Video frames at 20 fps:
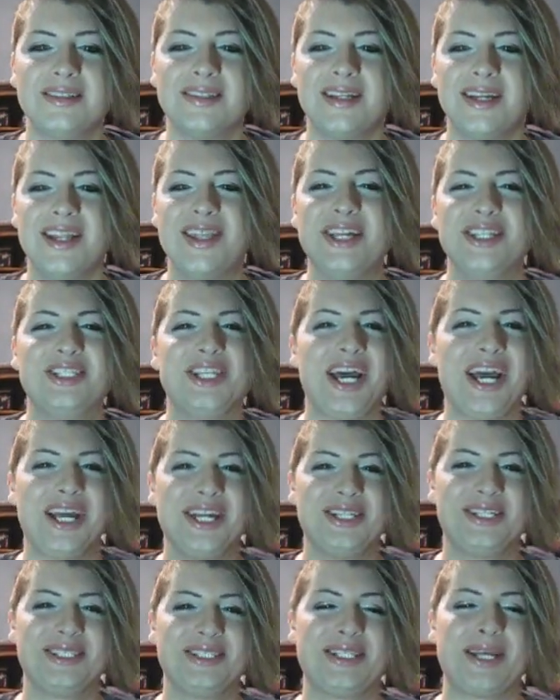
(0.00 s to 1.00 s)
And then
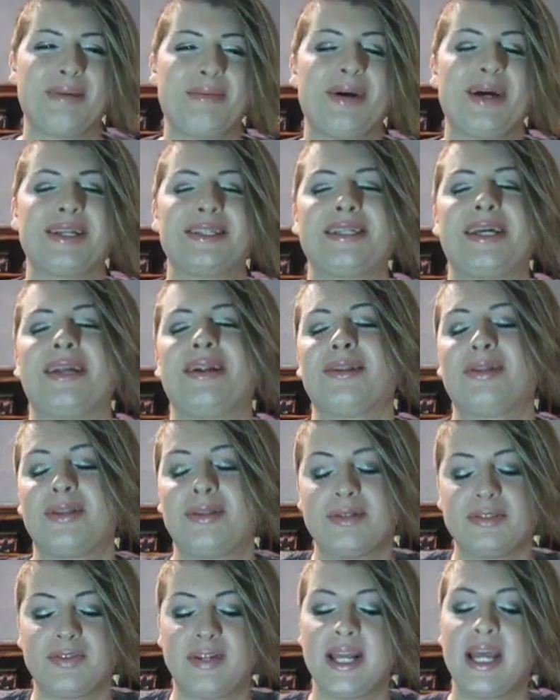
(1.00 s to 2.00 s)
Jackie just sat back down. I thought that
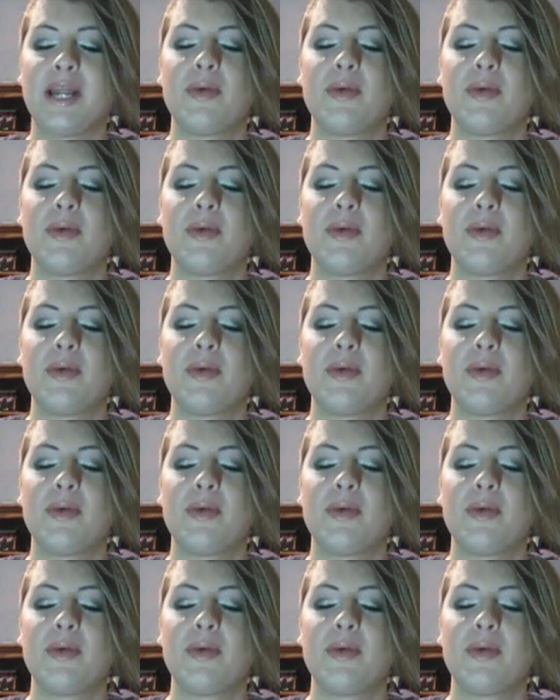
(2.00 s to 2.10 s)
was funny.